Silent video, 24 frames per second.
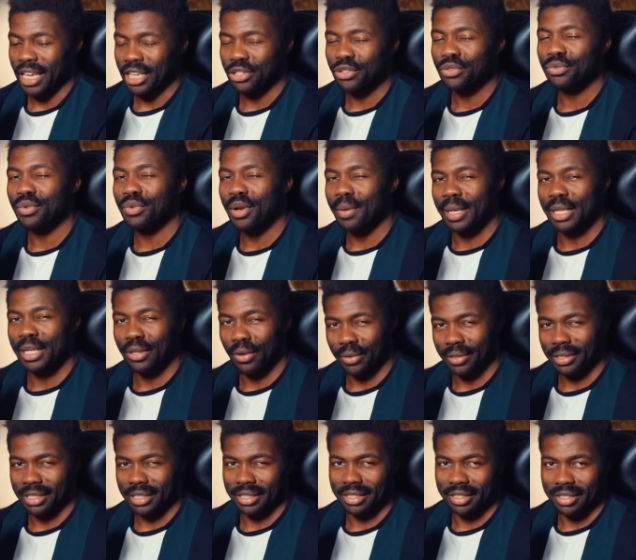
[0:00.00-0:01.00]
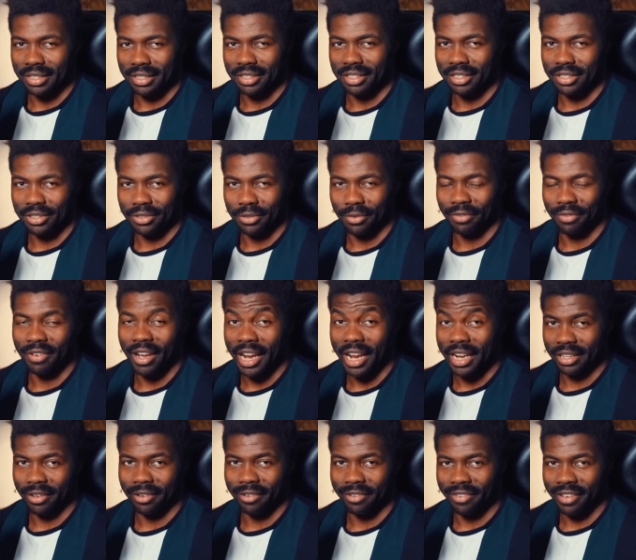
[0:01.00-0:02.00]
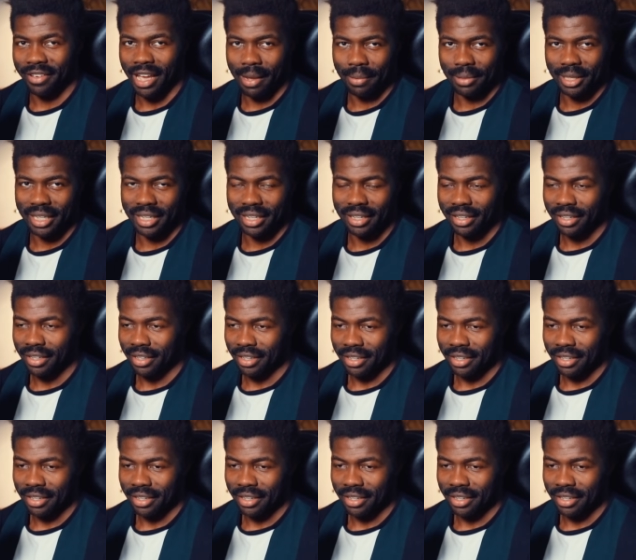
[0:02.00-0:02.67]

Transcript: extremely long distances to find their family.